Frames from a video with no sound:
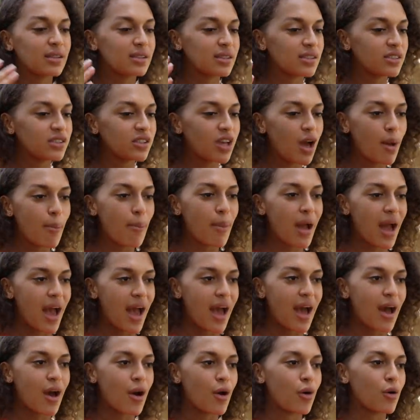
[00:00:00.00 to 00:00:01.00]

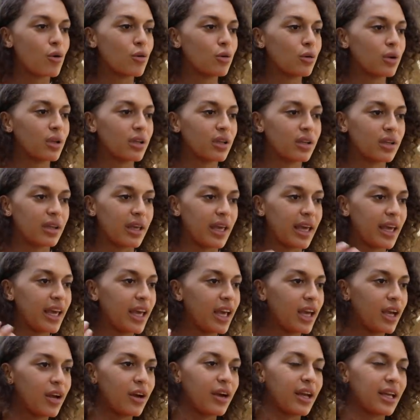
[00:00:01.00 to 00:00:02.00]
somehow
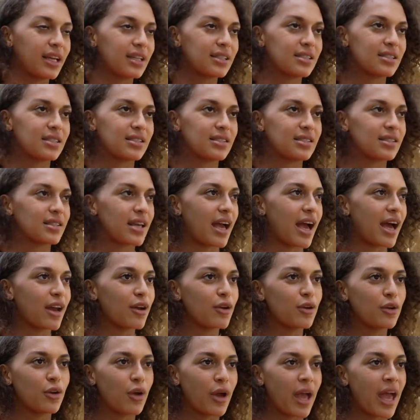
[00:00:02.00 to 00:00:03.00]
here it's, I
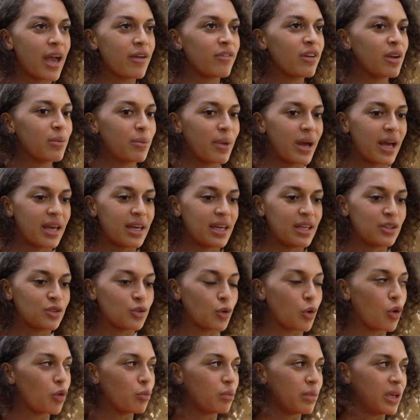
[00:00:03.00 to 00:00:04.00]
don't know, everybody
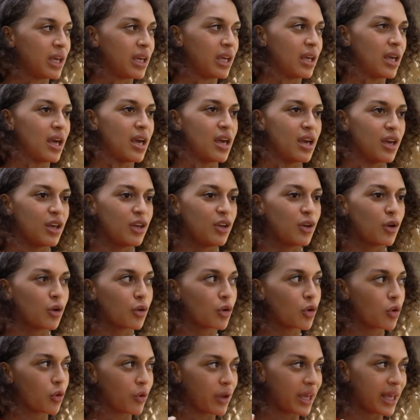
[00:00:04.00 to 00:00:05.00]
told me you're
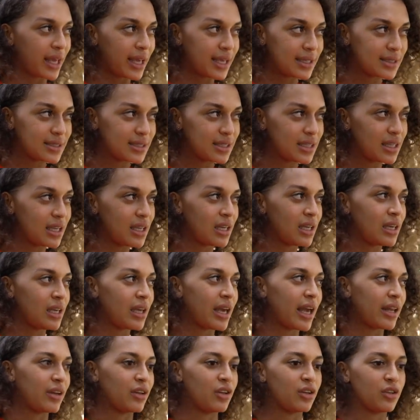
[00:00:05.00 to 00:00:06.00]

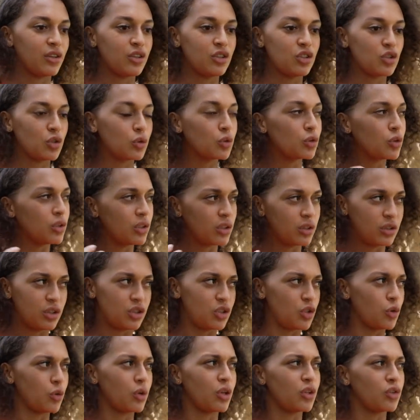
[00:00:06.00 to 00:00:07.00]
crazy and
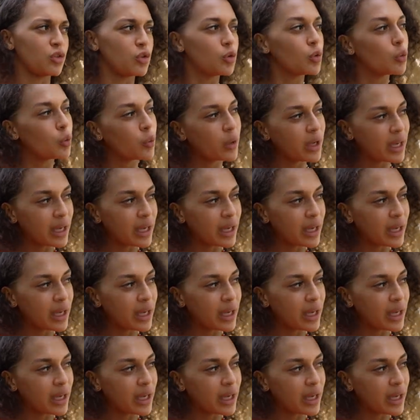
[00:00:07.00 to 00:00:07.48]
you shouldn't do